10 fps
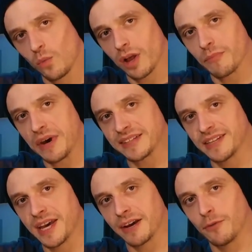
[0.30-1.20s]
Welcome back
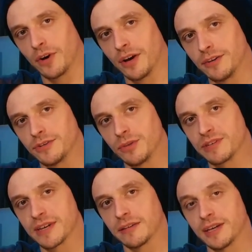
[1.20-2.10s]
to NAC for it, all
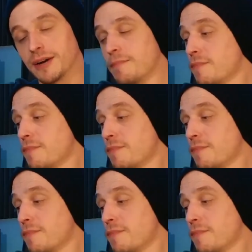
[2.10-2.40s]
YouTubers out there.